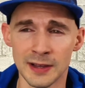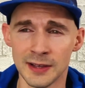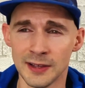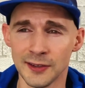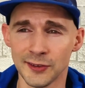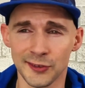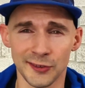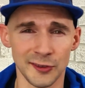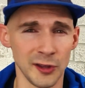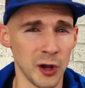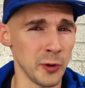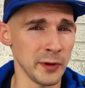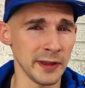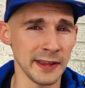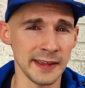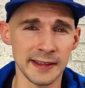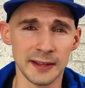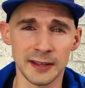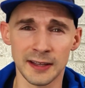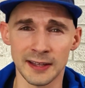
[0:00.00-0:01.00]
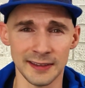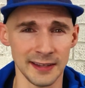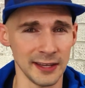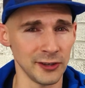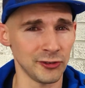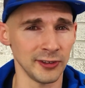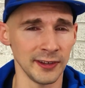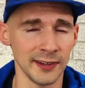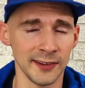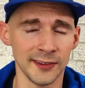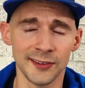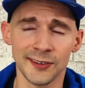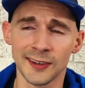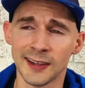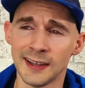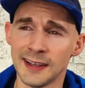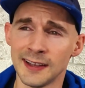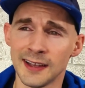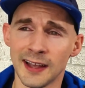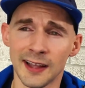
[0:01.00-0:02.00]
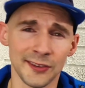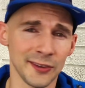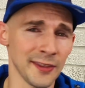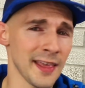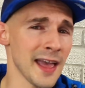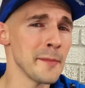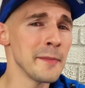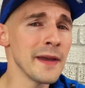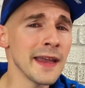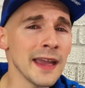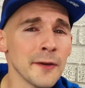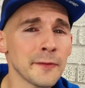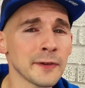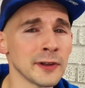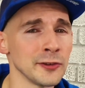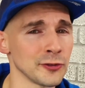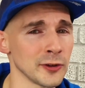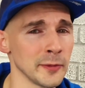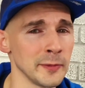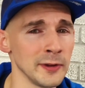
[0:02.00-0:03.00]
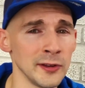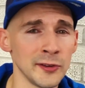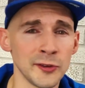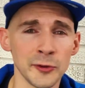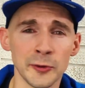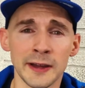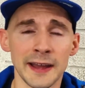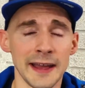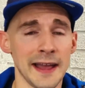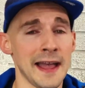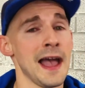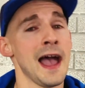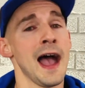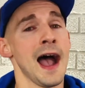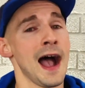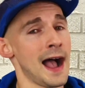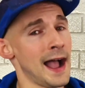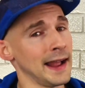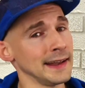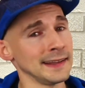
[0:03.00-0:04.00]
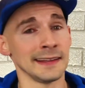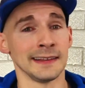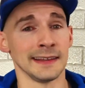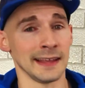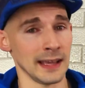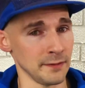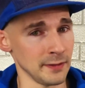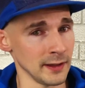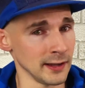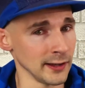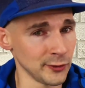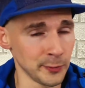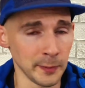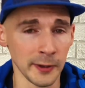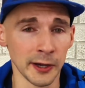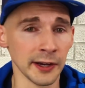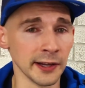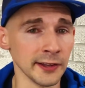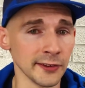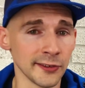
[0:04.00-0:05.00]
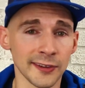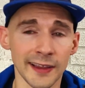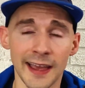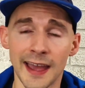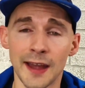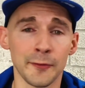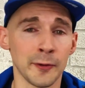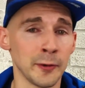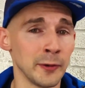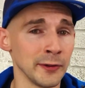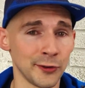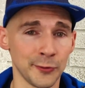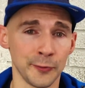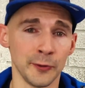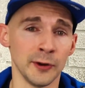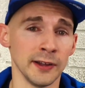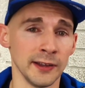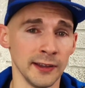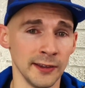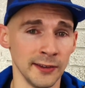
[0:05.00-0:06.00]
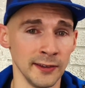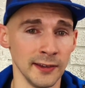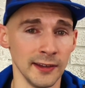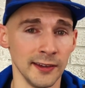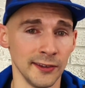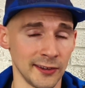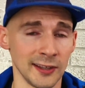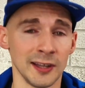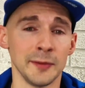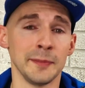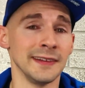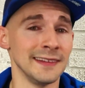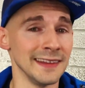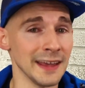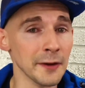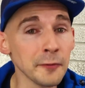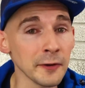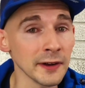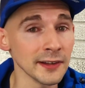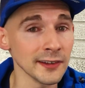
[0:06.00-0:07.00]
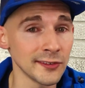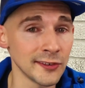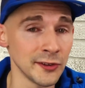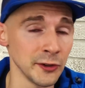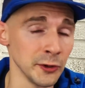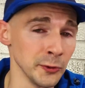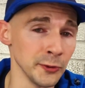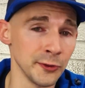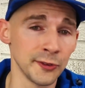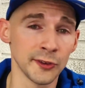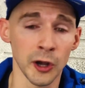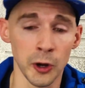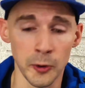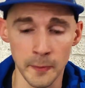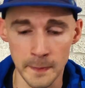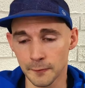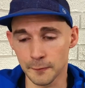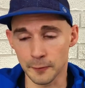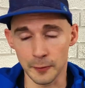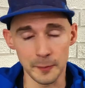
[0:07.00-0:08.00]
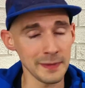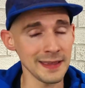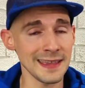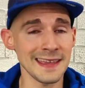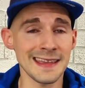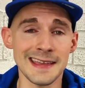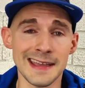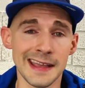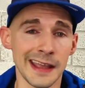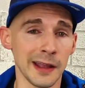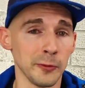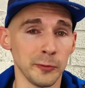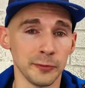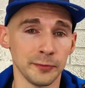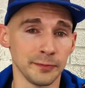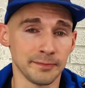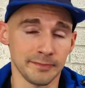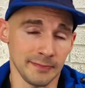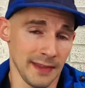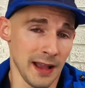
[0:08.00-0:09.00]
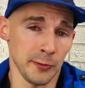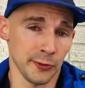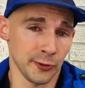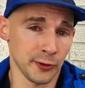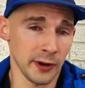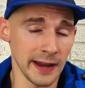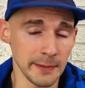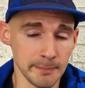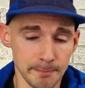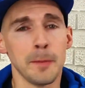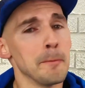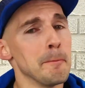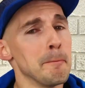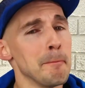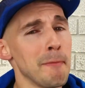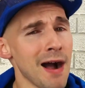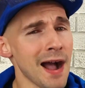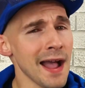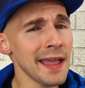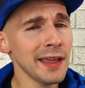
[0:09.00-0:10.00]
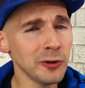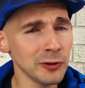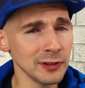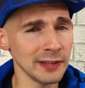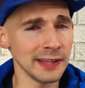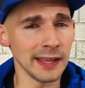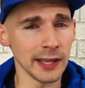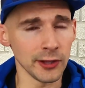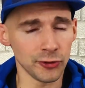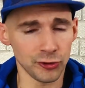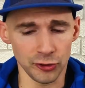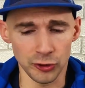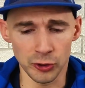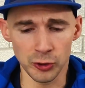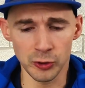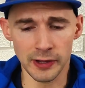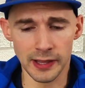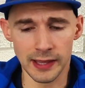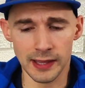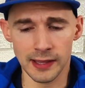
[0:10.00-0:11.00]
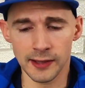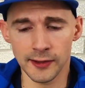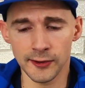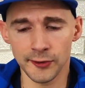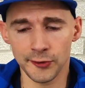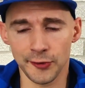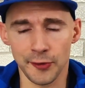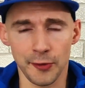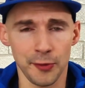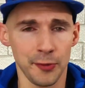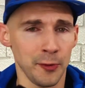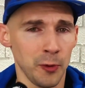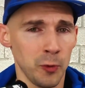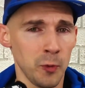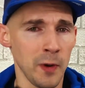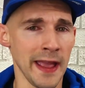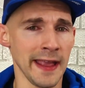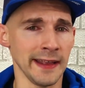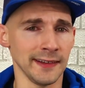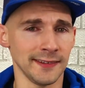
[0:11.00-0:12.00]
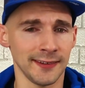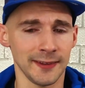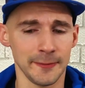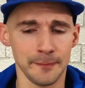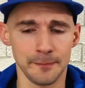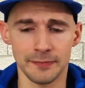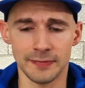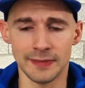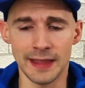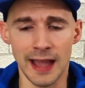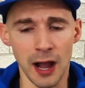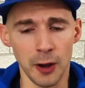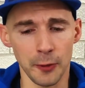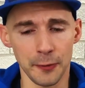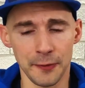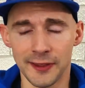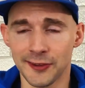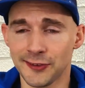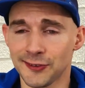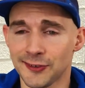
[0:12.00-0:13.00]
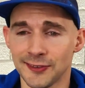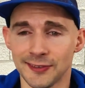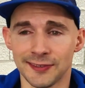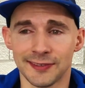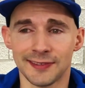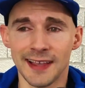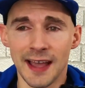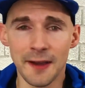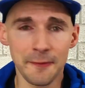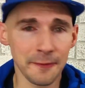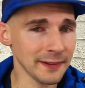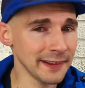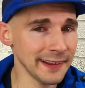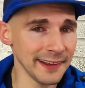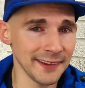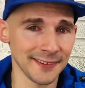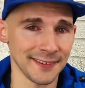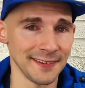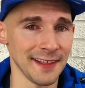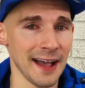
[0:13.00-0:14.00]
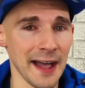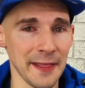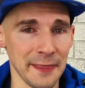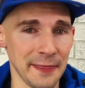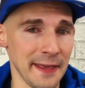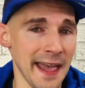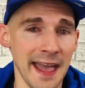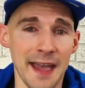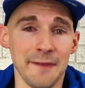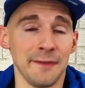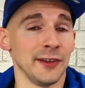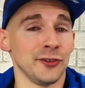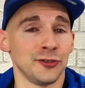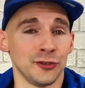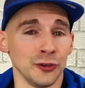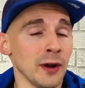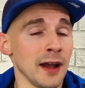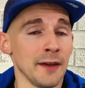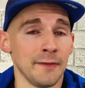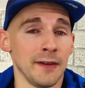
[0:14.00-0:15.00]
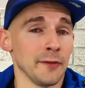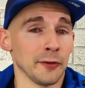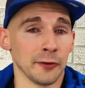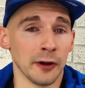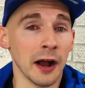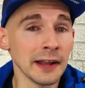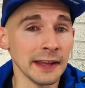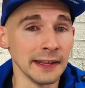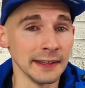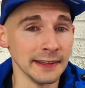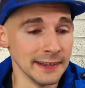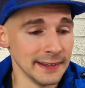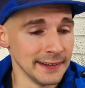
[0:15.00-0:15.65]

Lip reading: snowy conditions, and so that may have contributed to it. I didn't have that experience. Everyone's foot is going to be different too. So for me, that was great. My only issue is the weight. Now, this definitely is not the heaviest shoe I've ever run in.